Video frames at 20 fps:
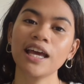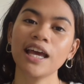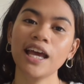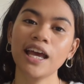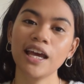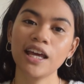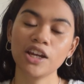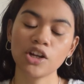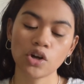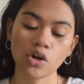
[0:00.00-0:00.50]

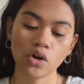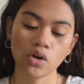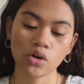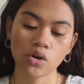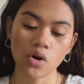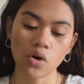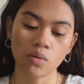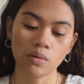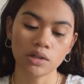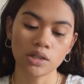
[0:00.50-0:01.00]
in
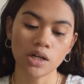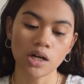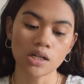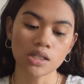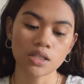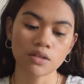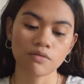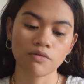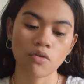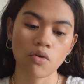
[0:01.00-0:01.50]
Cocoa
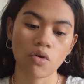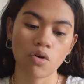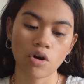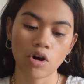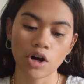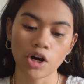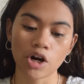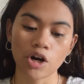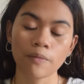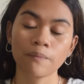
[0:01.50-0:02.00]
Dusk
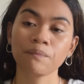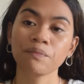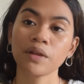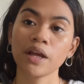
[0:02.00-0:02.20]
for